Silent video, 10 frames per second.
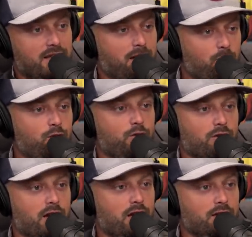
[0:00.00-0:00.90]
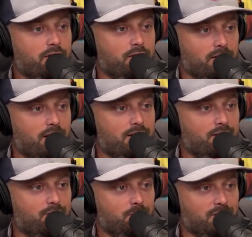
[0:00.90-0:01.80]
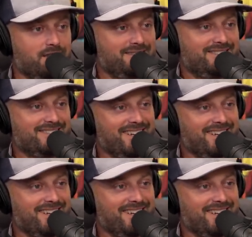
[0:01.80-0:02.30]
I moved around. I live in a lot of different places.